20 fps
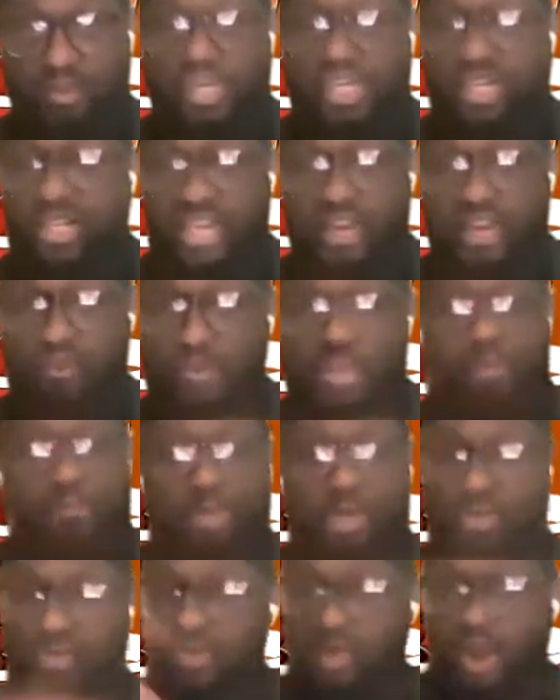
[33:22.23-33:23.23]
We
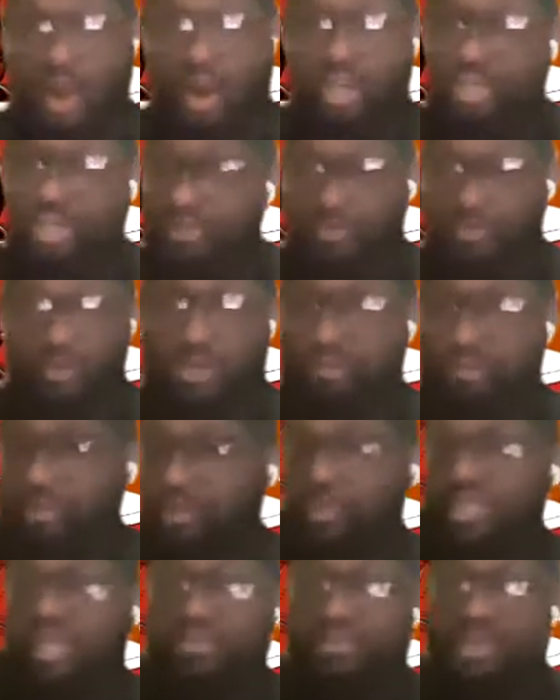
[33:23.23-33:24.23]
built
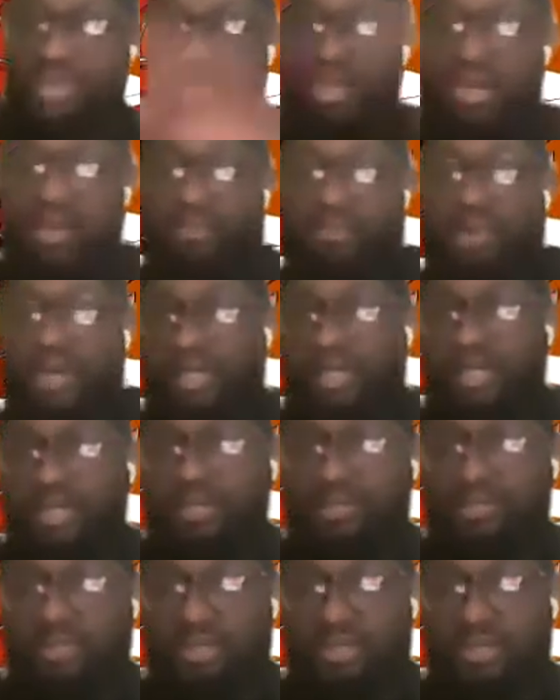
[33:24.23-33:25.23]
different than everybody
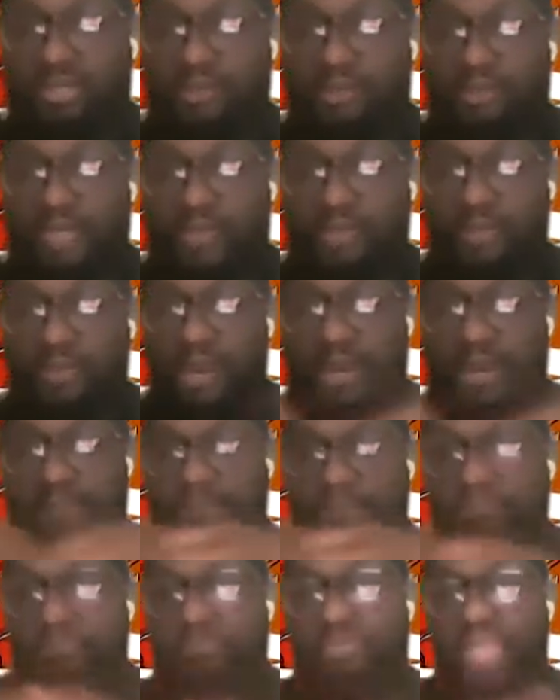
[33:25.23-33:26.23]
else, right?
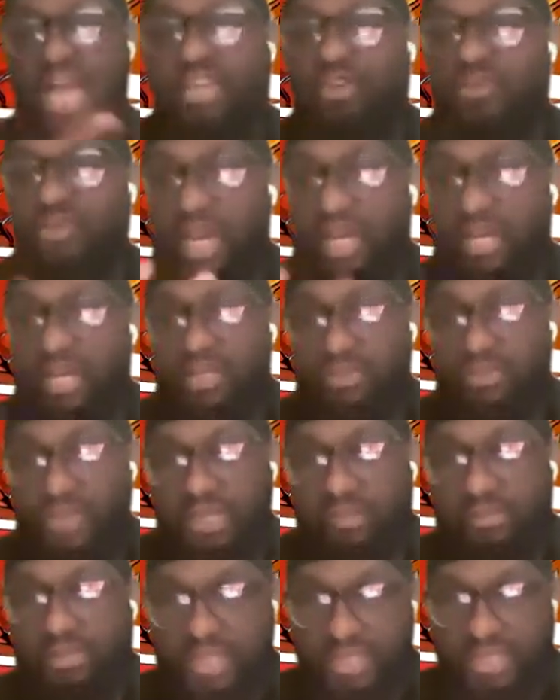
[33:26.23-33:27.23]
Now you got to
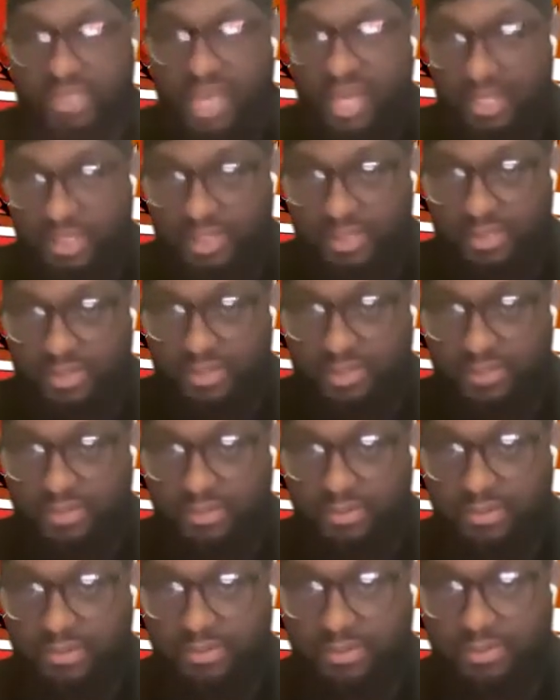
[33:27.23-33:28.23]
develop this talent though.
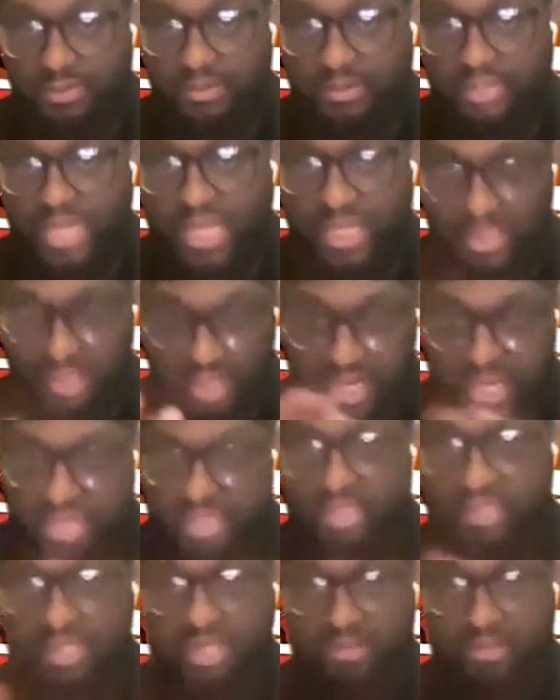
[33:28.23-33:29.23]
That's the
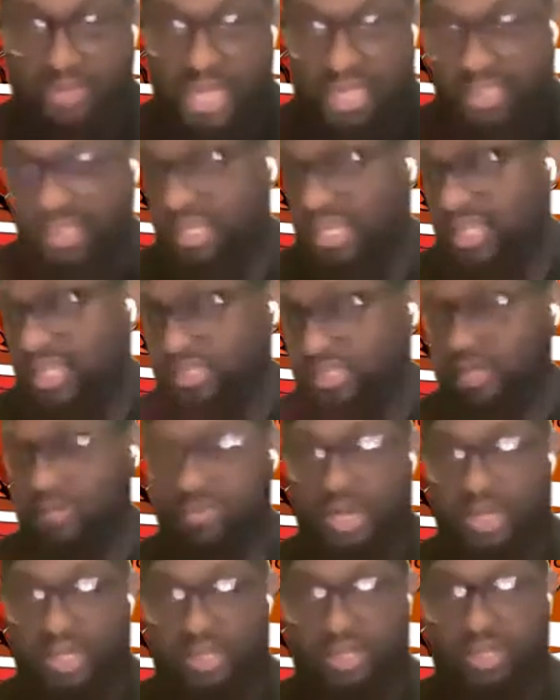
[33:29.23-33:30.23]
next step. That's the next
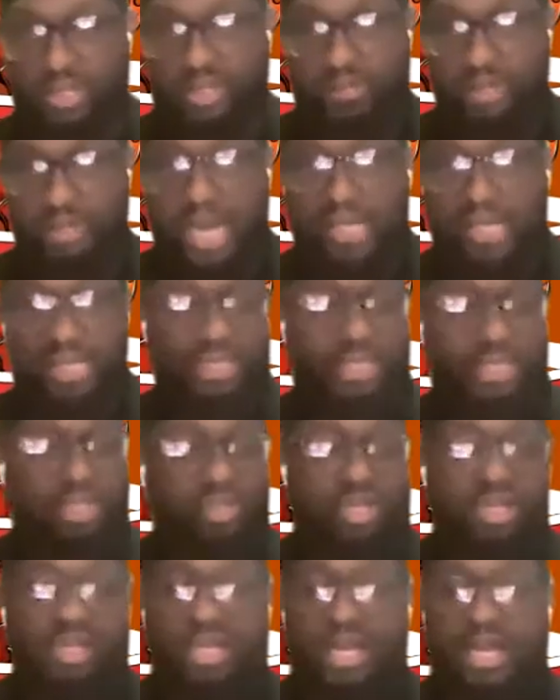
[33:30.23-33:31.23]
step right there. But I give
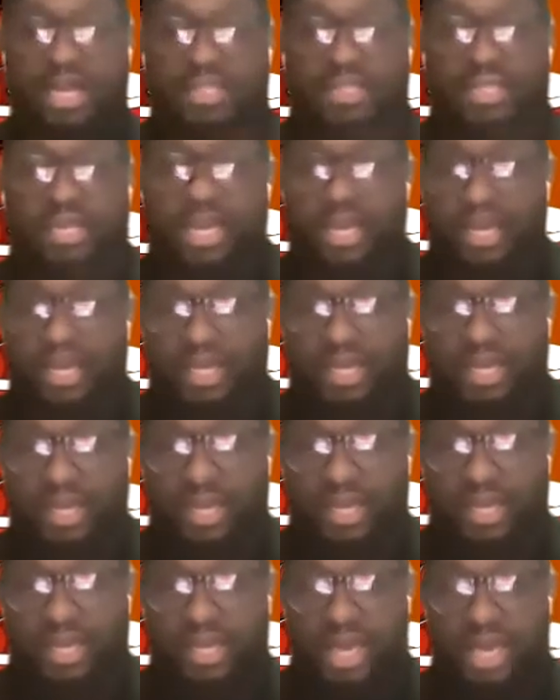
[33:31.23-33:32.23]
Detroit Lions an A.
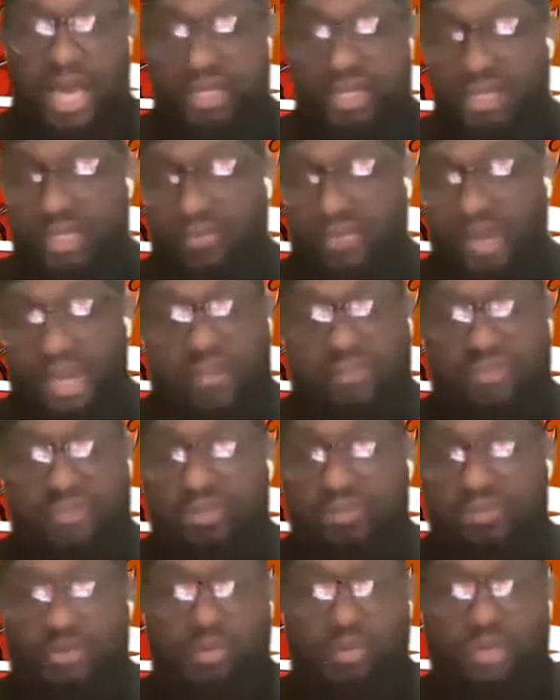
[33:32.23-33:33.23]
I love
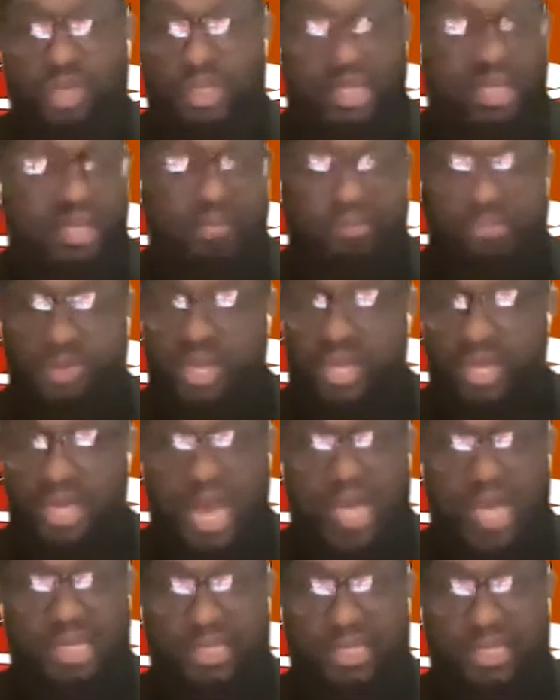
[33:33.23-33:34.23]
every move that they made.
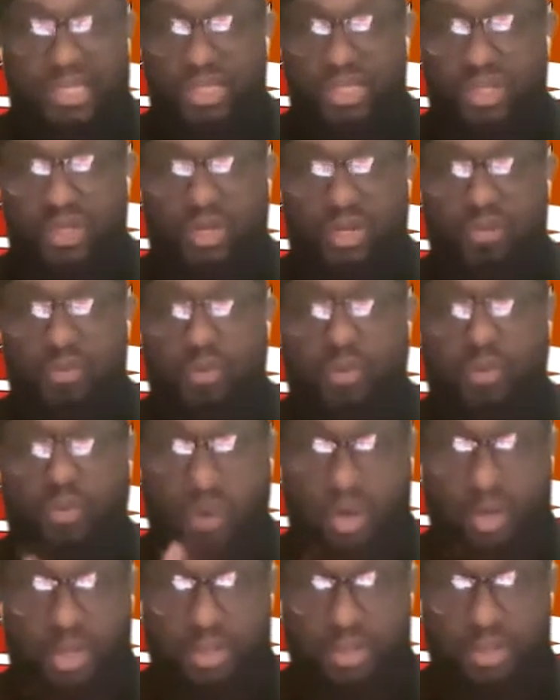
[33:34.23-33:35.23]
I didn't disagree with
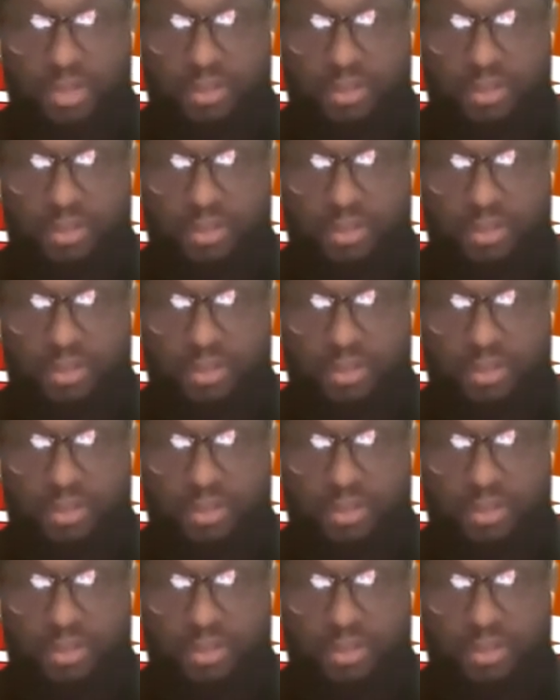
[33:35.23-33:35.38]
one.